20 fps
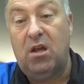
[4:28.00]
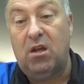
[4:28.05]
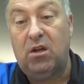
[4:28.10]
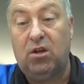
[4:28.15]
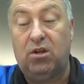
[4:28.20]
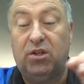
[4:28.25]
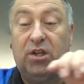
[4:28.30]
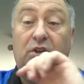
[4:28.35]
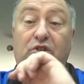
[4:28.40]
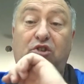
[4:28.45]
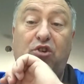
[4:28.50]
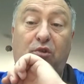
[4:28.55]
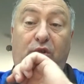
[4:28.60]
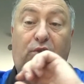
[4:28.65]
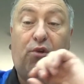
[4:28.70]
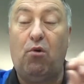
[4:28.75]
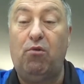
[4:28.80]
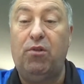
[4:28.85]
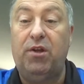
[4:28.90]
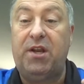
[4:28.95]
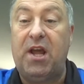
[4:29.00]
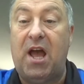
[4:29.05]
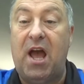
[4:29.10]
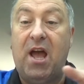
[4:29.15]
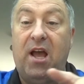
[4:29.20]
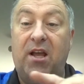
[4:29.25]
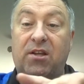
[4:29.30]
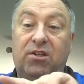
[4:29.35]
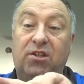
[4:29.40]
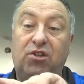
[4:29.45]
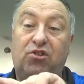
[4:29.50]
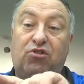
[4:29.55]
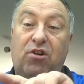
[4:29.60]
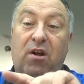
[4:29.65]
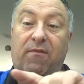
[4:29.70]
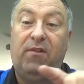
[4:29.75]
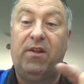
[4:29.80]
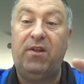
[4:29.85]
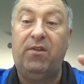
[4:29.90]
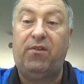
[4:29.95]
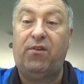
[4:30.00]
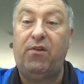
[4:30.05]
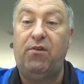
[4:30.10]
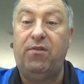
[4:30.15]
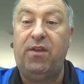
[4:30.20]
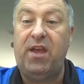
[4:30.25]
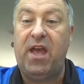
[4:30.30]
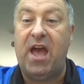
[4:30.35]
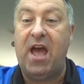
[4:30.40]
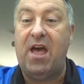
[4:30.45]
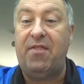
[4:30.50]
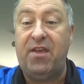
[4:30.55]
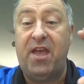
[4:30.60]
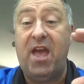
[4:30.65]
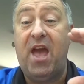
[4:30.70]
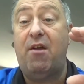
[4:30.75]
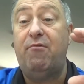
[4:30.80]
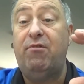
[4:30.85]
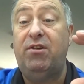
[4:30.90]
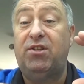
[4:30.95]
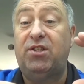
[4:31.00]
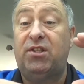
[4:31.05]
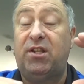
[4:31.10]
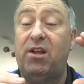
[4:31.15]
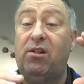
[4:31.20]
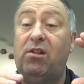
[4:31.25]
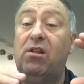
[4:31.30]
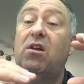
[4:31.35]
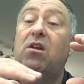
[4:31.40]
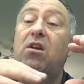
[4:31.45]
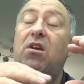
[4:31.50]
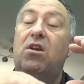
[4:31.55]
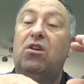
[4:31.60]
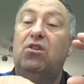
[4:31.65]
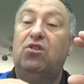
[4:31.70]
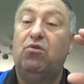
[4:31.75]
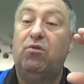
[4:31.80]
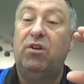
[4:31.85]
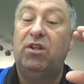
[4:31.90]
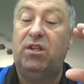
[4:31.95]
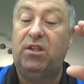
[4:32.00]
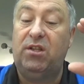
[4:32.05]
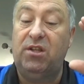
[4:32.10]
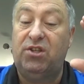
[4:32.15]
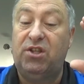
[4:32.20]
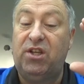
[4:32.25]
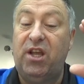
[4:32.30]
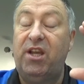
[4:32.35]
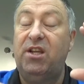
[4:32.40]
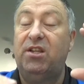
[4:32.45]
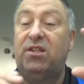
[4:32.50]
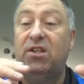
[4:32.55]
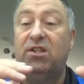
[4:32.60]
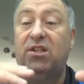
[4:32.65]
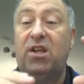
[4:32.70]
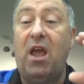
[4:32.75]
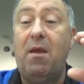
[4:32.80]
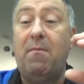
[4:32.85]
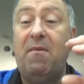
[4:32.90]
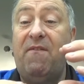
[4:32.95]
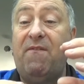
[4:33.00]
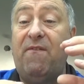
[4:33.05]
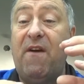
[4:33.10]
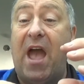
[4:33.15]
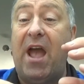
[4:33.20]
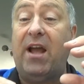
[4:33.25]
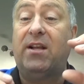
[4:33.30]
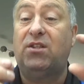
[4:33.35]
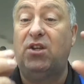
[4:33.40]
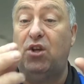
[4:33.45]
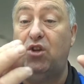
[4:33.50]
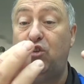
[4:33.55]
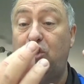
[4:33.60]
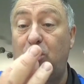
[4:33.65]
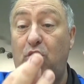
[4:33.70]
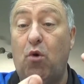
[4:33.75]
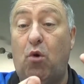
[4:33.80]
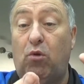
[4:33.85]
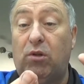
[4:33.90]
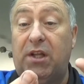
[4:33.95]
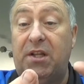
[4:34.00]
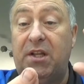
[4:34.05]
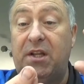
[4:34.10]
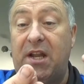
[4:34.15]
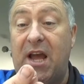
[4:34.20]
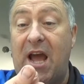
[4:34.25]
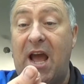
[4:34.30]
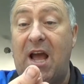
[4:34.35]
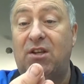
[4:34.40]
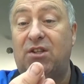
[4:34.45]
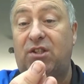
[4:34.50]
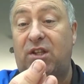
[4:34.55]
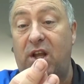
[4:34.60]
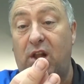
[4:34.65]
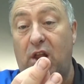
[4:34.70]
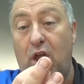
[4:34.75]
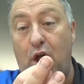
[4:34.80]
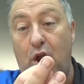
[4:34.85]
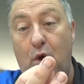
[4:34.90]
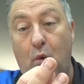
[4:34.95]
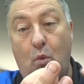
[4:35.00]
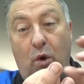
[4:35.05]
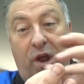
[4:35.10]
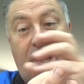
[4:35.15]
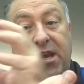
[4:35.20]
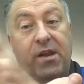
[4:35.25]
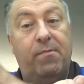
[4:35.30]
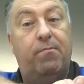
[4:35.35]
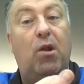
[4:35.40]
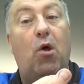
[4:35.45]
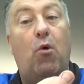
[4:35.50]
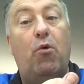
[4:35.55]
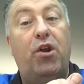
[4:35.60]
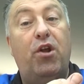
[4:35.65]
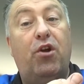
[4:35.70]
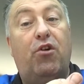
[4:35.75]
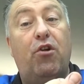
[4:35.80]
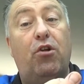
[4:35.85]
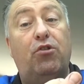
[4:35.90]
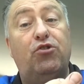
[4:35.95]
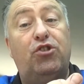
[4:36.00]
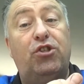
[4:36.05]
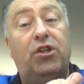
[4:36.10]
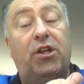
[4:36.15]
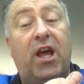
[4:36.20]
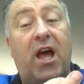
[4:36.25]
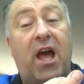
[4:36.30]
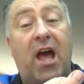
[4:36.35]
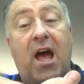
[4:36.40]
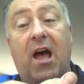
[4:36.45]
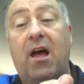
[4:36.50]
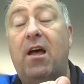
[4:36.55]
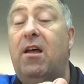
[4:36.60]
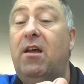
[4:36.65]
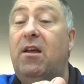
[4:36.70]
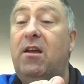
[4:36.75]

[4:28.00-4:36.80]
Because as you throw the dart, as it's travelling through the air is still. So it's the same effect as you holding the dart still and a wind blowing across your dart.